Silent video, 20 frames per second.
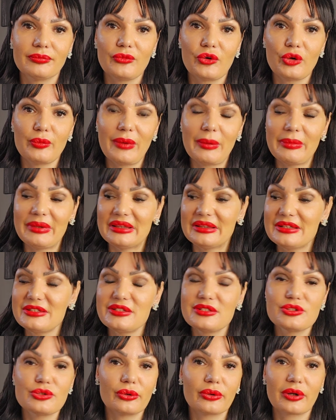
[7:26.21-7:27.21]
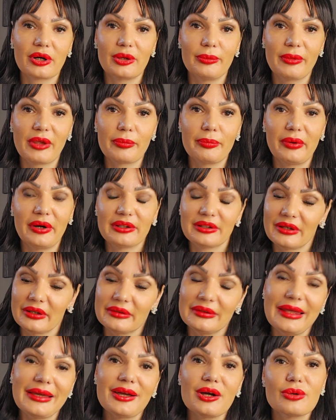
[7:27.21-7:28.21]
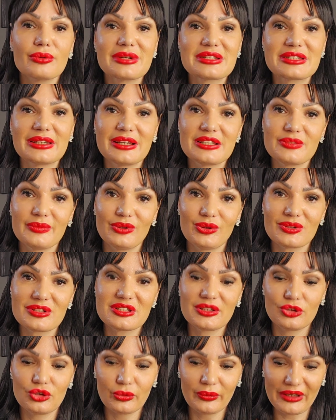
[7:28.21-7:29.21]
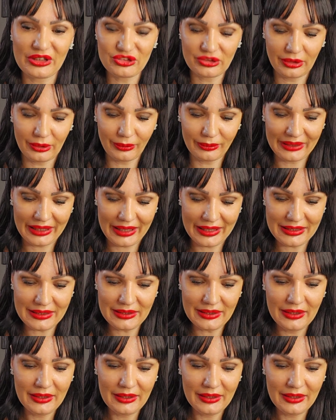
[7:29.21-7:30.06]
Or maybe this is your karmic partner. Take how resonates with your situation, okay?